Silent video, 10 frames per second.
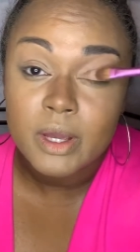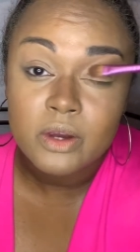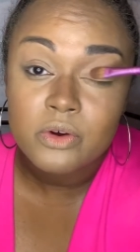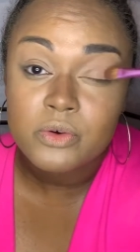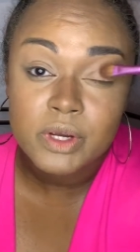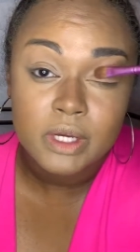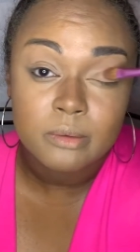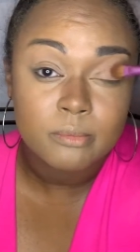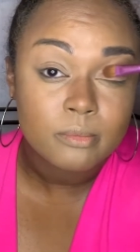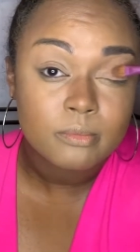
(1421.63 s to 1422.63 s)

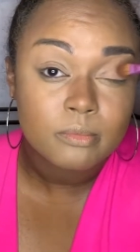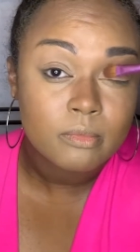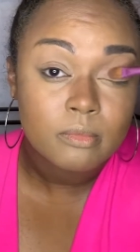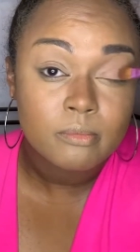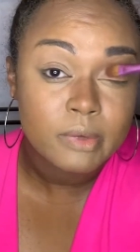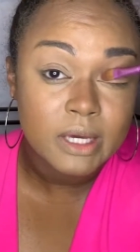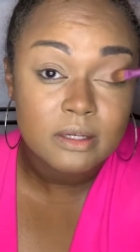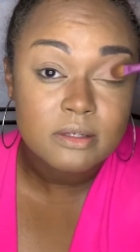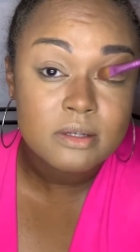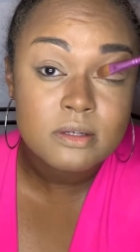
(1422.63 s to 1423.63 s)
cream
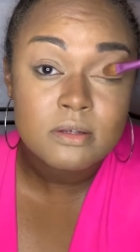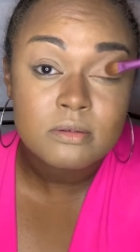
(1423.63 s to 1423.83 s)
base.